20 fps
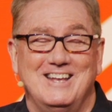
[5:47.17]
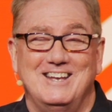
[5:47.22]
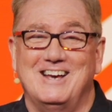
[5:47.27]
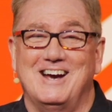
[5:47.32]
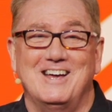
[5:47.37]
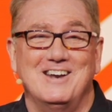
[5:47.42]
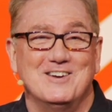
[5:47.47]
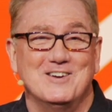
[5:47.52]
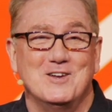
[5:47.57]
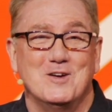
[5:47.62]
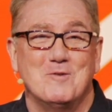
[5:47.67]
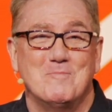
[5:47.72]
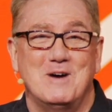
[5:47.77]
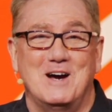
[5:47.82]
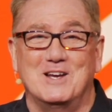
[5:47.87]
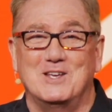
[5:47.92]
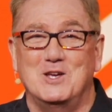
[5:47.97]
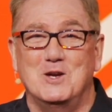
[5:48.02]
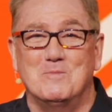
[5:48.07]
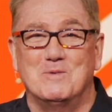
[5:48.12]
Now, I don't know
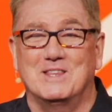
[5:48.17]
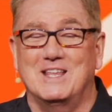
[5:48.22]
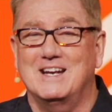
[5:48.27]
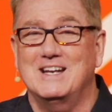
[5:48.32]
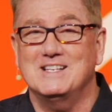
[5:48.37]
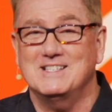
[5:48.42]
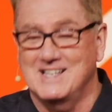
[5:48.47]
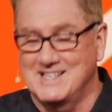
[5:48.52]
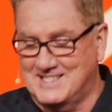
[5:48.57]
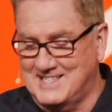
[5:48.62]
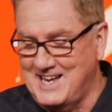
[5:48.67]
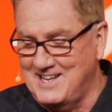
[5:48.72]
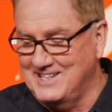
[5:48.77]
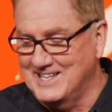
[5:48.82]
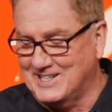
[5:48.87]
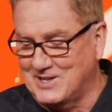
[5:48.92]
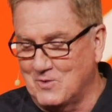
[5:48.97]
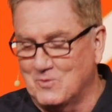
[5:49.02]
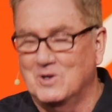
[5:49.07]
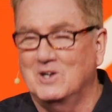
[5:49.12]
about you, but that doesn't sound
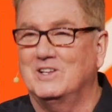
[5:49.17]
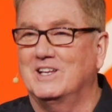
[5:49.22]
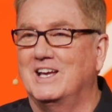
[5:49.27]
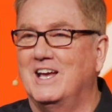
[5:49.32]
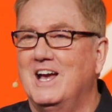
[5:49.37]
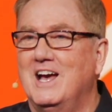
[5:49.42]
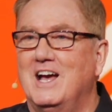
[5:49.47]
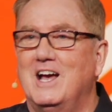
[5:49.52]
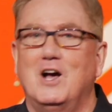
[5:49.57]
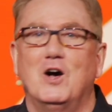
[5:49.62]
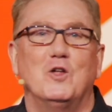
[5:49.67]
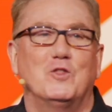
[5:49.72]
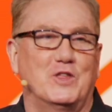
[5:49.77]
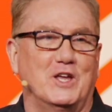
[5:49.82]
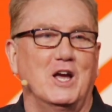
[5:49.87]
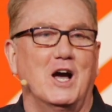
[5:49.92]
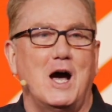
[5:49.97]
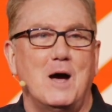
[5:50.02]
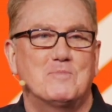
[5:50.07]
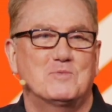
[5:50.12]
like a really
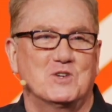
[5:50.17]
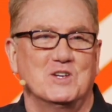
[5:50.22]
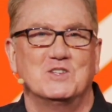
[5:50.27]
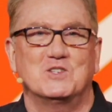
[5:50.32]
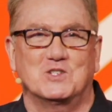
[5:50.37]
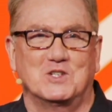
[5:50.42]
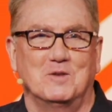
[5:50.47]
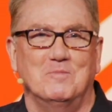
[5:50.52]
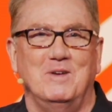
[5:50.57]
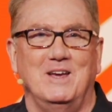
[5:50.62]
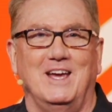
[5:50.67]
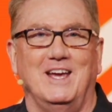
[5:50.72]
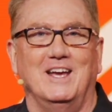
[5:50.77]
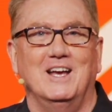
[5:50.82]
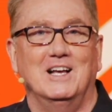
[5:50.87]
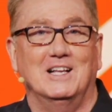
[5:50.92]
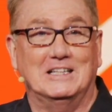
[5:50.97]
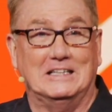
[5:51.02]
healthy options to me.